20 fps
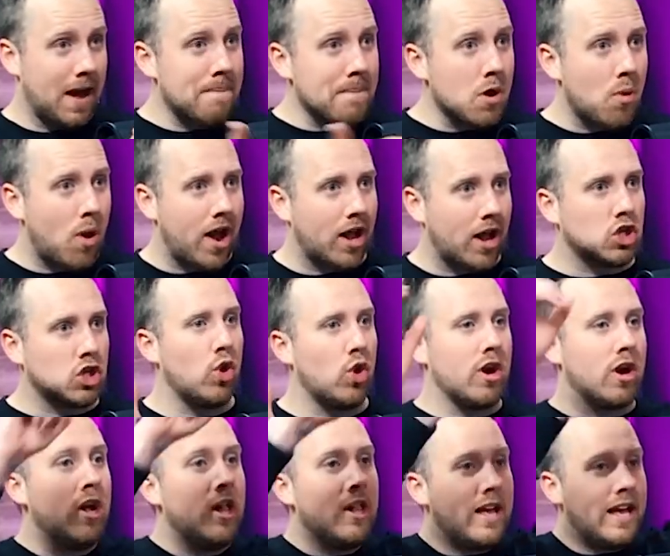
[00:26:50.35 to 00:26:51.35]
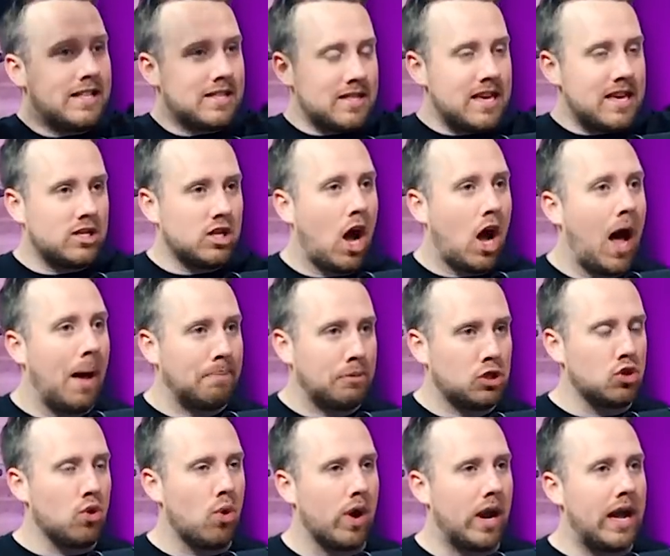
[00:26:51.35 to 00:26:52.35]
Number one on Twitter. It's the top
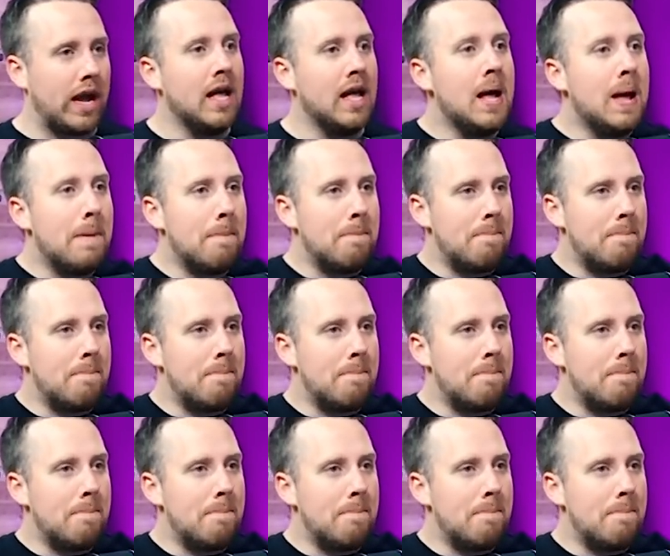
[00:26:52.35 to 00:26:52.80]
story.